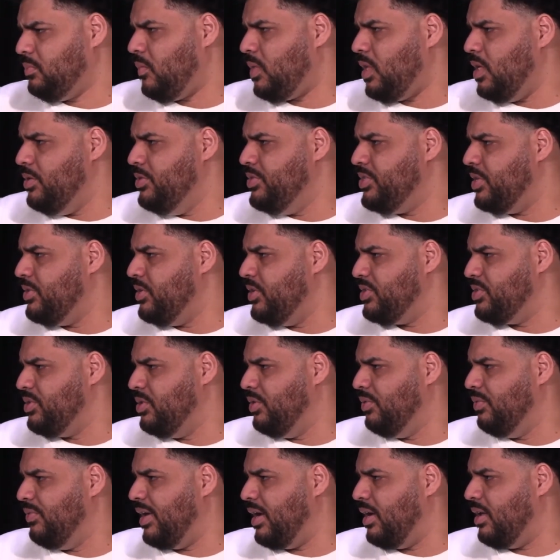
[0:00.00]
You said there's
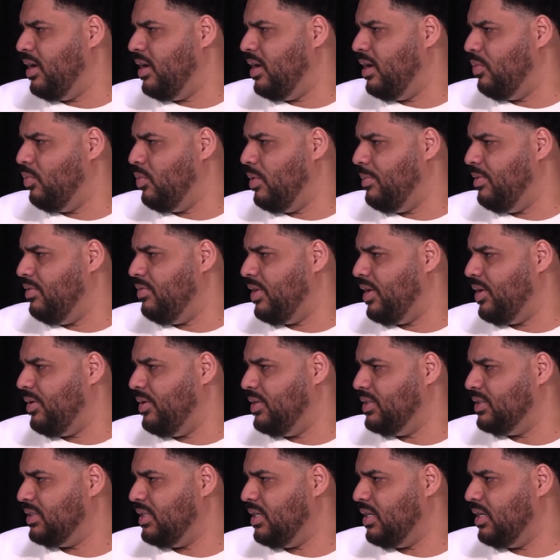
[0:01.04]
no women
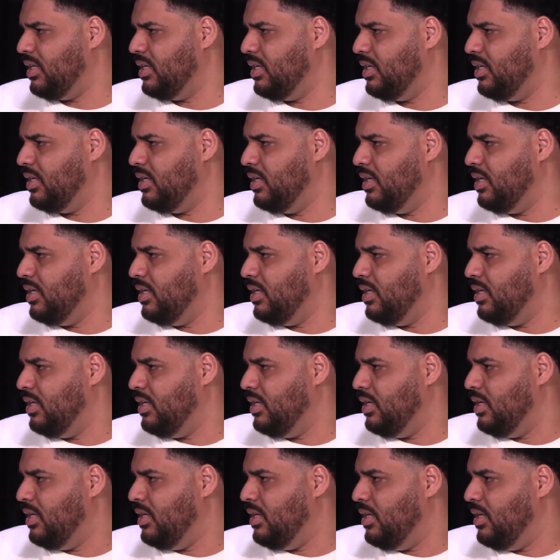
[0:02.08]
veterans today?
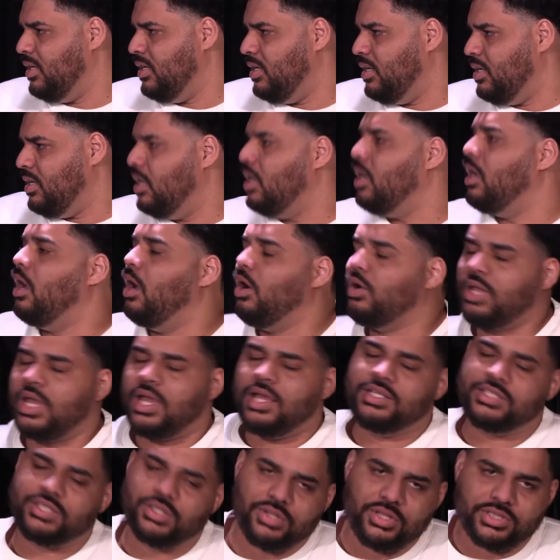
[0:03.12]
None on the list. Okay,
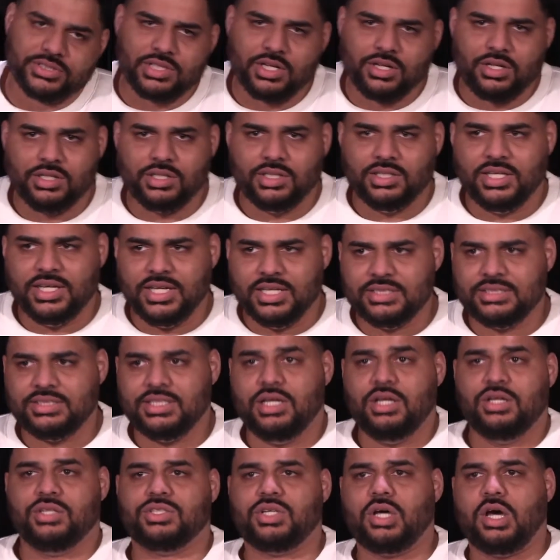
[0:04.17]
so there's none on the list.
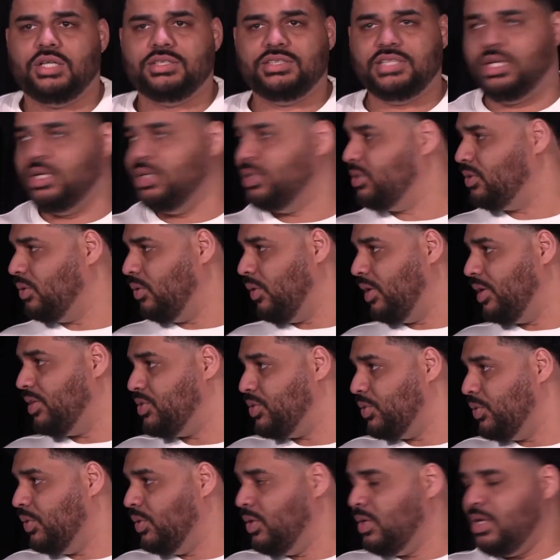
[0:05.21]
So I'll tell a story
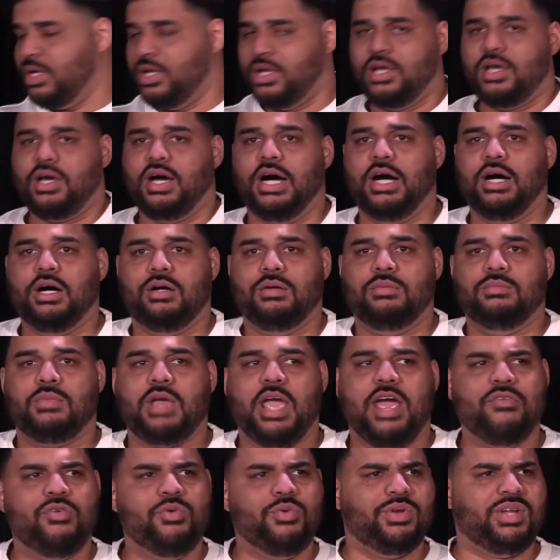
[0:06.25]
too.
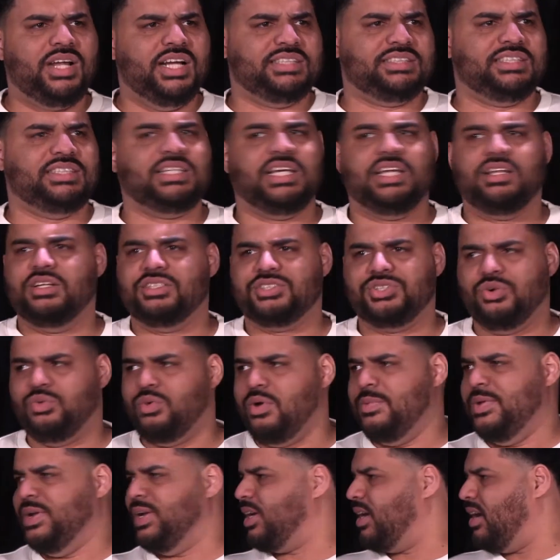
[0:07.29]
Everyone likes to say there's no
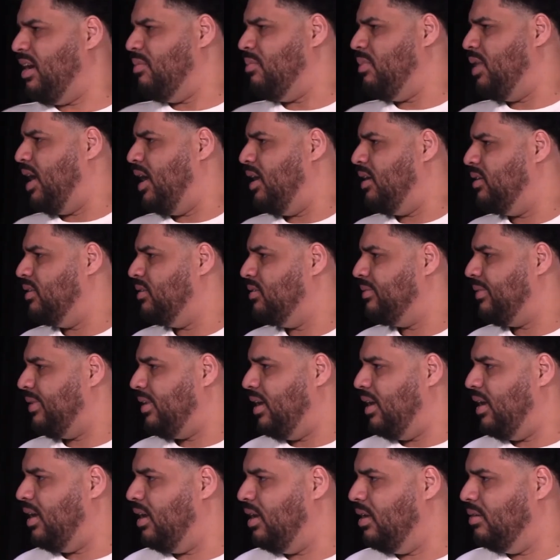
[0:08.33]
women in combat.
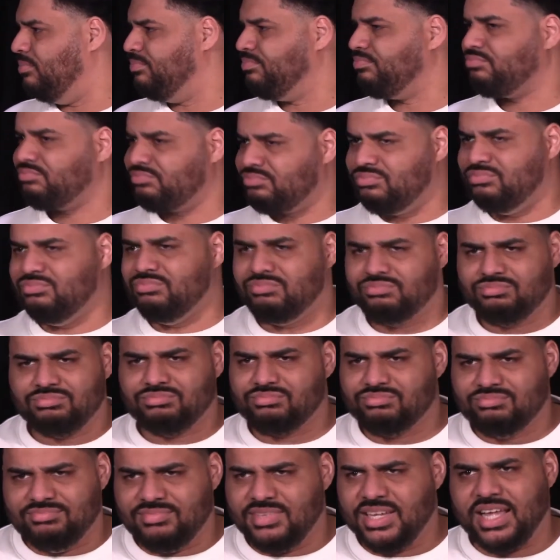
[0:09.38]

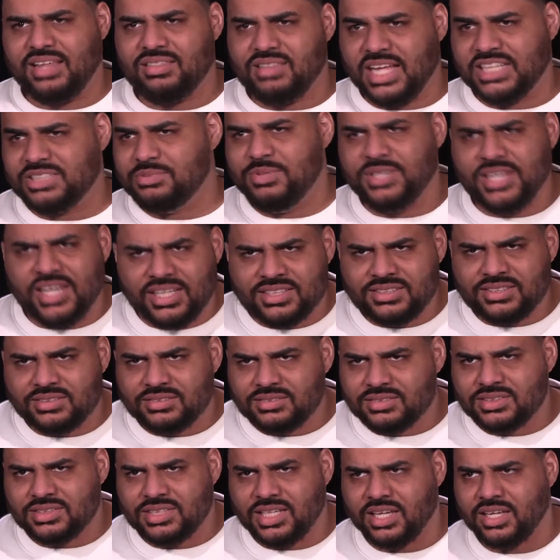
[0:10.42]
That's
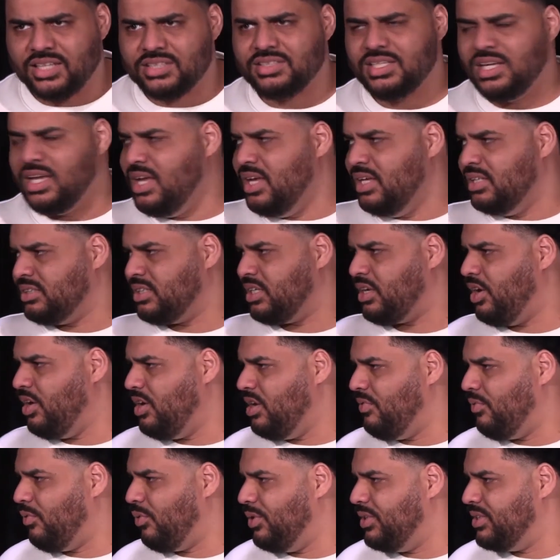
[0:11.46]
BS, because
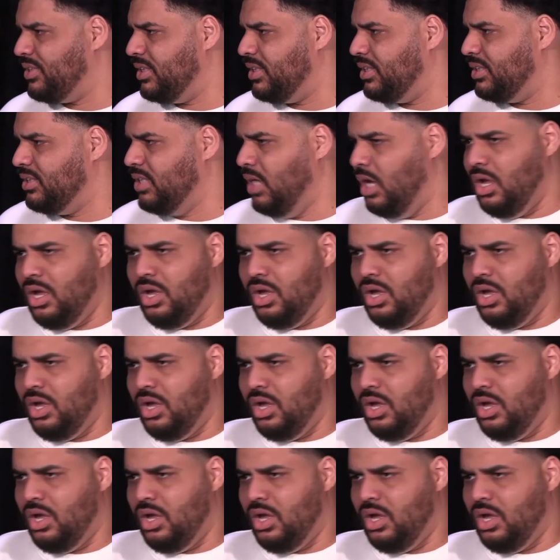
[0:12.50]
security forces,